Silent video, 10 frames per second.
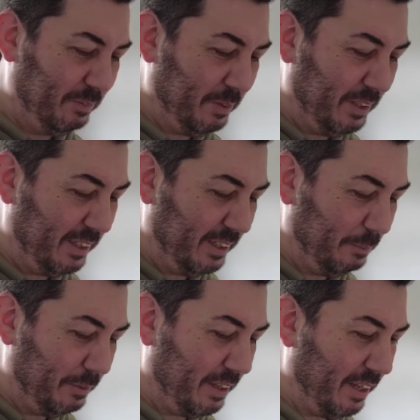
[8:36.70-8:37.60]
where like the
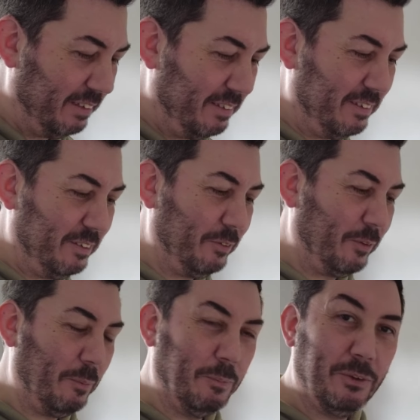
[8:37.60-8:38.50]
potatoes and stuff have
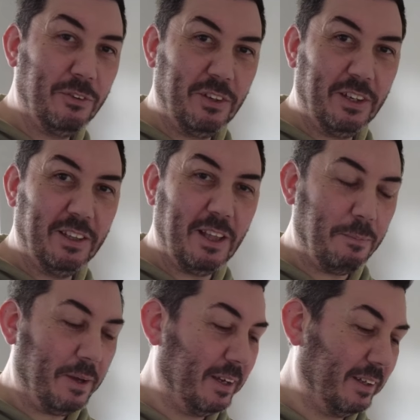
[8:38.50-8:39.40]
gone mushy and that
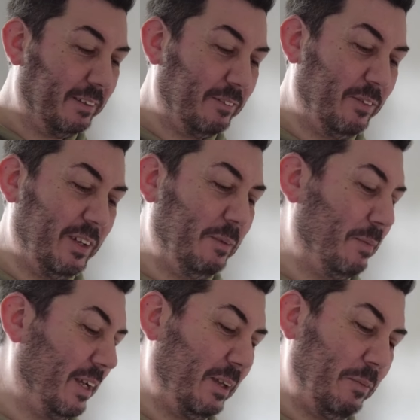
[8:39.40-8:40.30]
pack is really
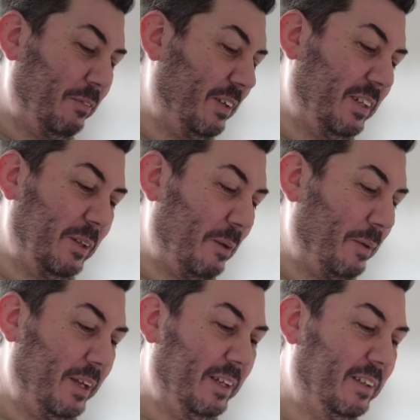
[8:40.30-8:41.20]
making me feel a
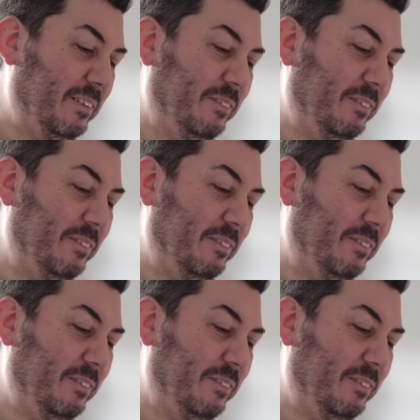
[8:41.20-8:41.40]
bit ill.